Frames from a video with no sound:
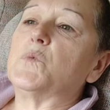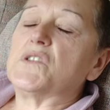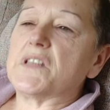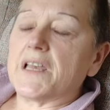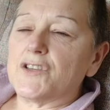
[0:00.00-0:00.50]

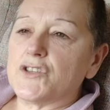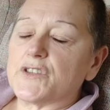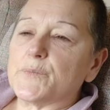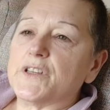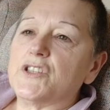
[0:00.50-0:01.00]
was that
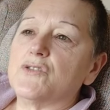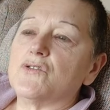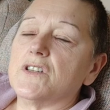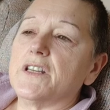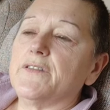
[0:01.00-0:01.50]
just my
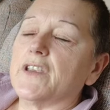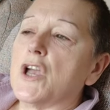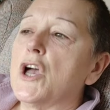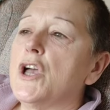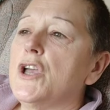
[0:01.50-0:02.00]
children leaving
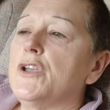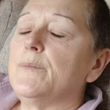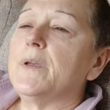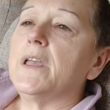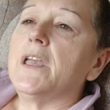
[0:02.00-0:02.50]

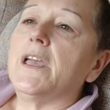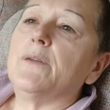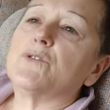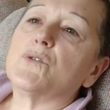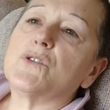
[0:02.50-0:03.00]
home,
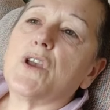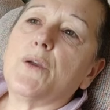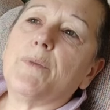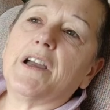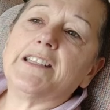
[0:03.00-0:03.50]
it was
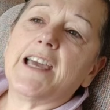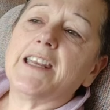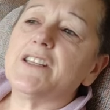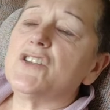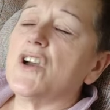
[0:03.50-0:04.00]
also my
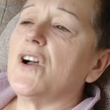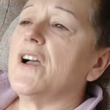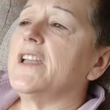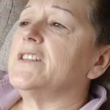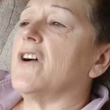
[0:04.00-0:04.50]
dad had
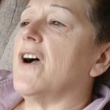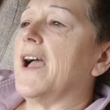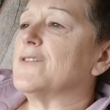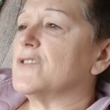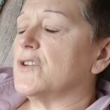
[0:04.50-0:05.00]
died, our
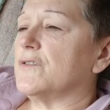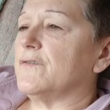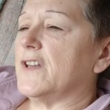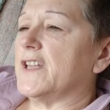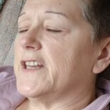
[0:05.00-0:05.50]
house had
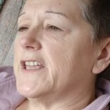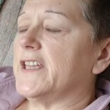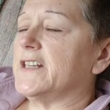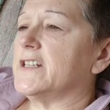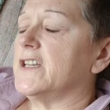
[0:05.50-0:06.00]
got
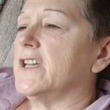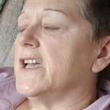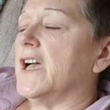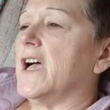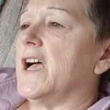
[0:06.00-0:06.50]
flooded,
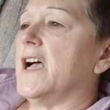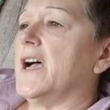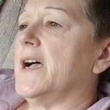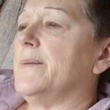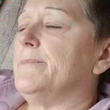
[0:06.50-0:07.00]

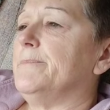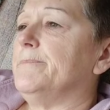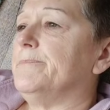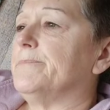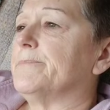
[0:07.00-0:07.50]
I'd
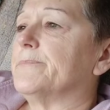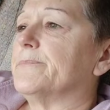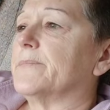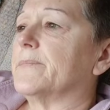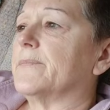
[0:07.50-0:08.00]

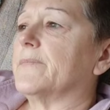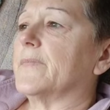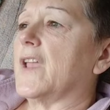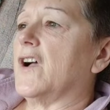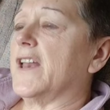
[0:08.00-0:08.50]

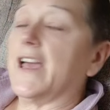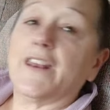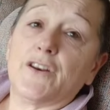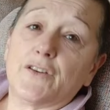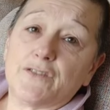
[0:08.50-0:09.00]

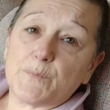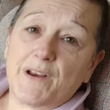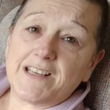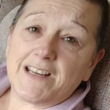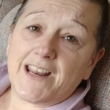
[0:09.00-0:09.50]
had a nervous
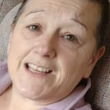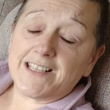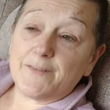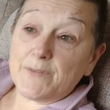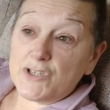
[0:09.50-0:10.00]
breakdown, had
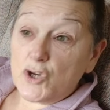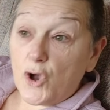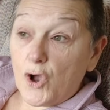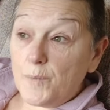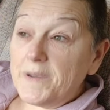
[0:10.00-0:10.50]
to leave my
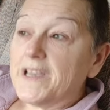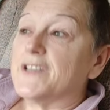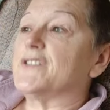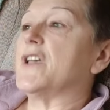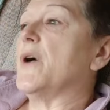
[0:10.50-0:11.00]
job.
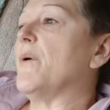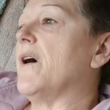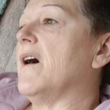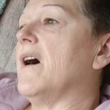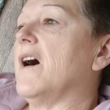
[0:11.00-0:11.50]
So
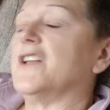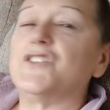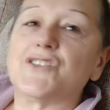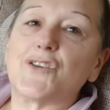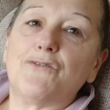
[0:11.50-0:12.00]
I'd
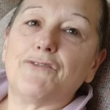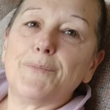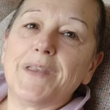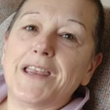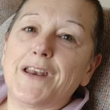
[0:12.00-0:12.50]
just gone
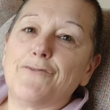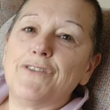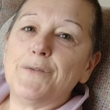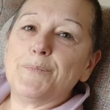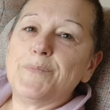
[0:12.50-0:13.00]
from being a
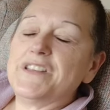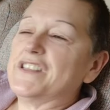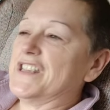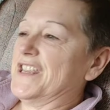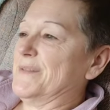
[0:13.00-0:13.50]
real
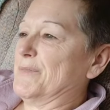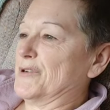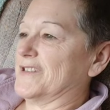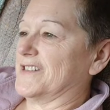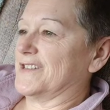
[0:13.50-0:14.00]
busy
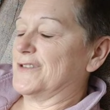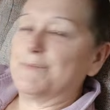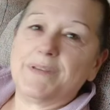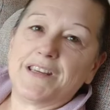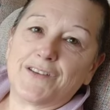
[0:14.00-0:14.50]
person to
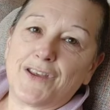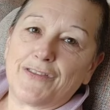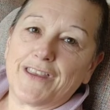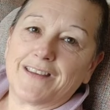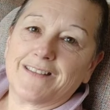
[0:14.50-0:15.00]
being
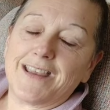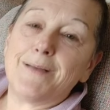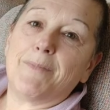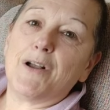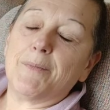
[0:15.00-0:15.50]
nothing
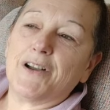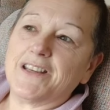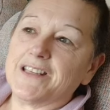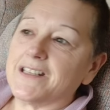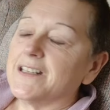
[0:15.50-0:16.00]
in my
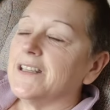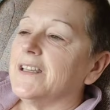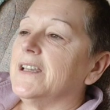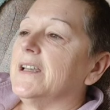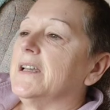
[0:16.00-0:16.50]
mind.
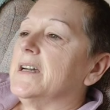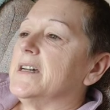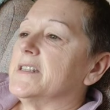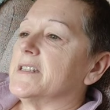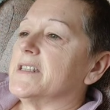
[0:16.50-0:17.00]

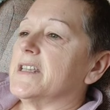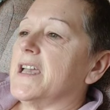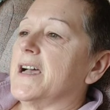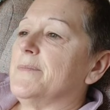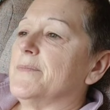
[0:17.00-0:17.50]

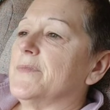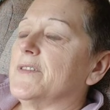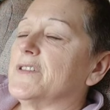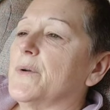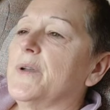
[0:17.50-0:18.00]
And
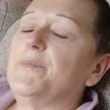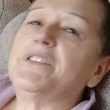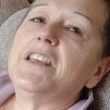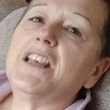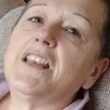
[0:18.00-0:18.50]
so I
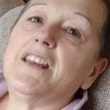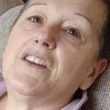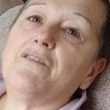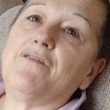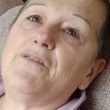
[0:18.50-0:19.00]

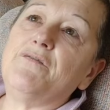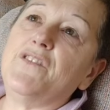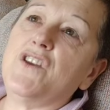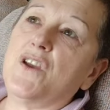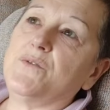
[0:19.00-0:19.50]
particularly
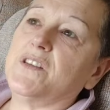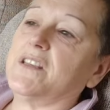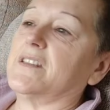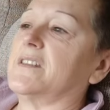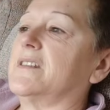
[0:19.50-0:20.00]

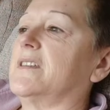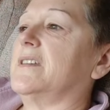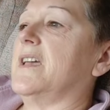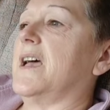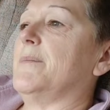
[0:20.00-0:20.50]
notice
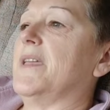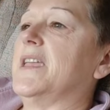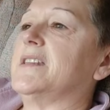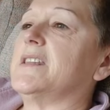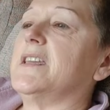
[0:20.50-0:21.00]

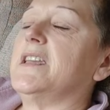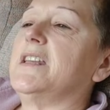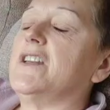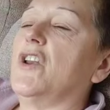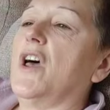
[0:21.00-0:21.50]
it
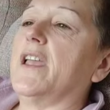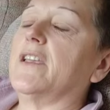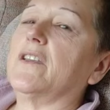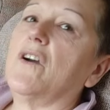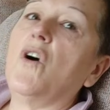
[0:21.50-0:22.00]
in like
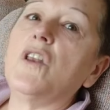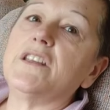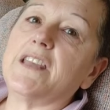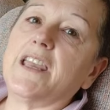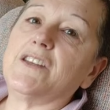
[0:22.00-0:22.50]

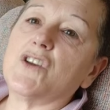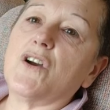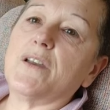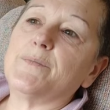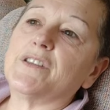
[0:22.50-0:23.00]
holiday
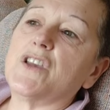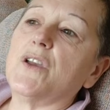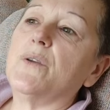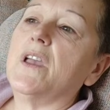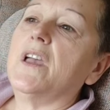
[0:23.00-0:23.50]
time.
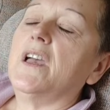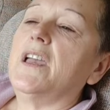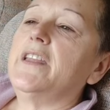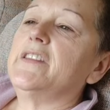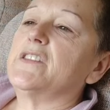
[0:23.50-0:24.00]
So
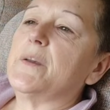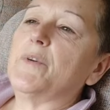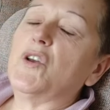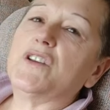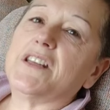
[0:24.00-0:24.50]
in the
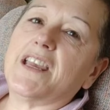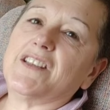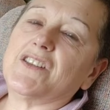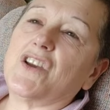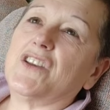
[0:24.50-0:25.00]
summer
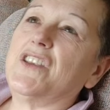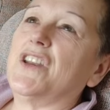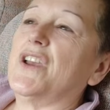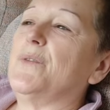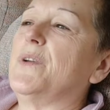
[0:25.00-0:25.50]
holidays, you
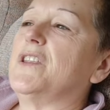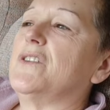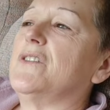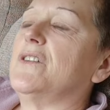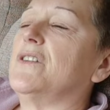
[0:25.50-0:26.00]
know, when
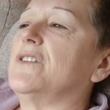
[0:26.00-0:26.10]
you